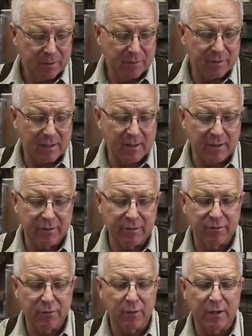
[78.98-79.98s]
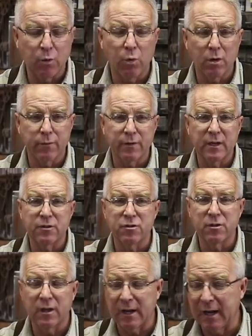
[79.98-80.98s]
You see this? This is only a quarter of an
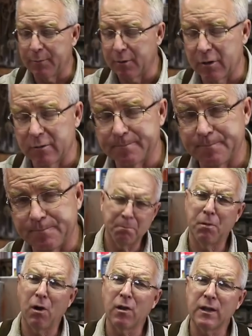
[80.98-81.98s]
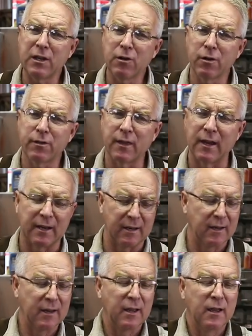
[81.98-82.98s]
inch in diameter. Polyurethane,
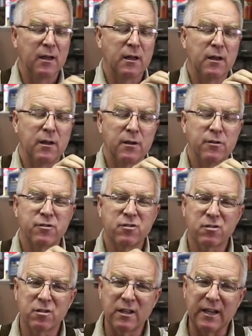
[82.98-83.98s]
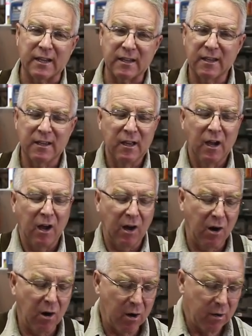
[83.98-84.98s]
slick,
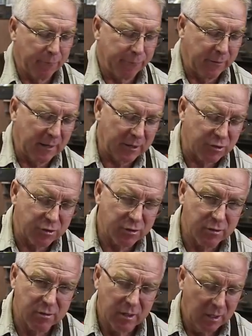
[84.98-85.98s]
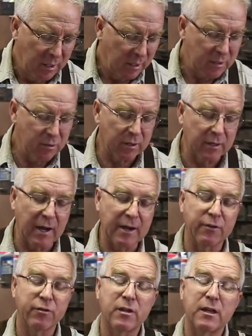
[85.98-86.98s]
a harder finish. You can
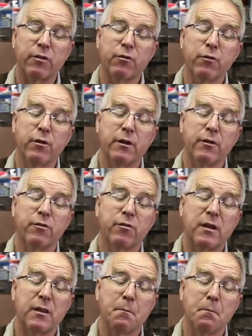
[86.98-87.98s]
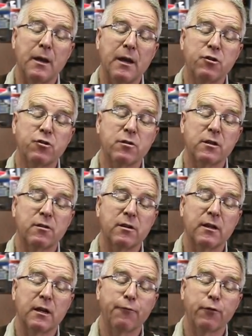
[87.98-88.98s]
kind of see through it and see the mesh that's
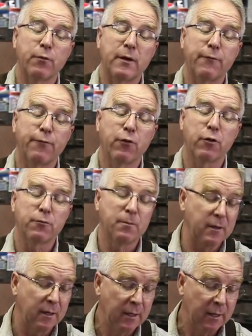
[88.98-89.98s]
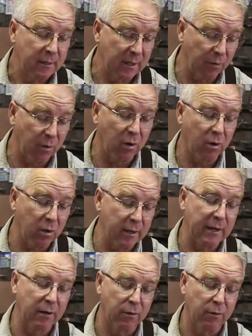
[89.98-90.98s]
in there for reinforcement. Now, all
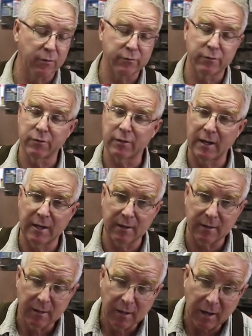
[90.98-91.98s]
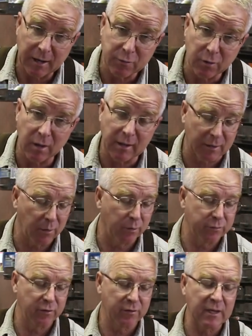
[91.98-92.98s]
air hoses and hydraulic
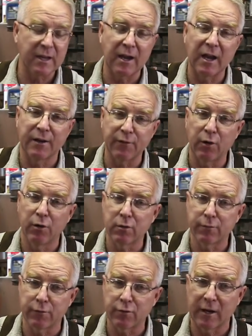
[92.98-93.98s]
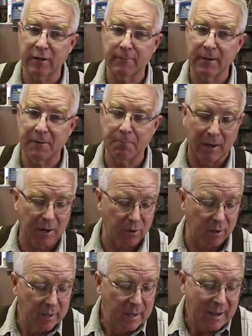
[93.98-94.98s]
hoses, any kind of a hose for transmitting
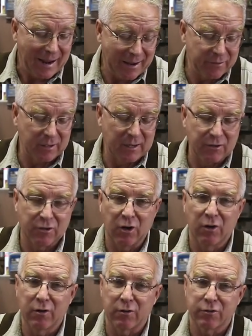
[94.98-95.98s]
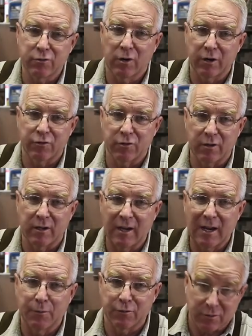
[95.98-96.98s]
power, has an internal structure that
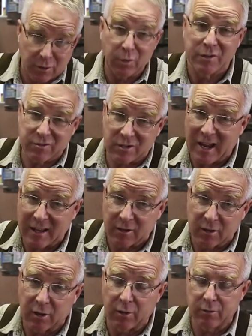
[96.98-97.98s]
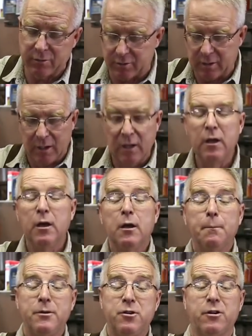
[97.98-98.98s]
enables it to withstand the loads.
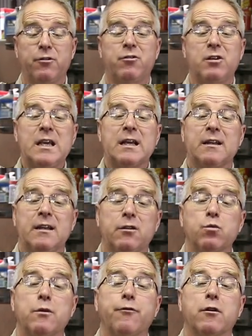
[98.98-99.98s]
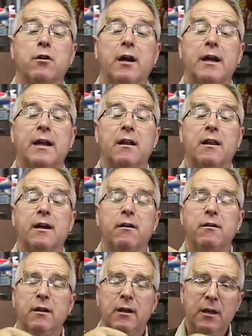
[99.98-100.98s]
But you can see it in this one, for crying out
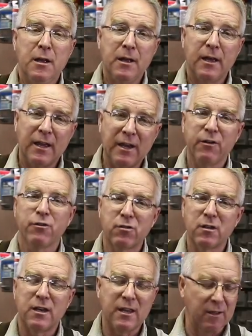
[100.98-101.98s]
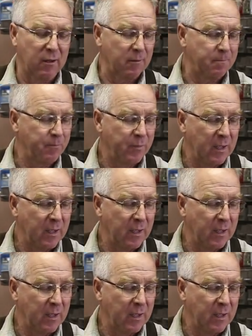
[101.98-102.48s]
loud. Here's the deal.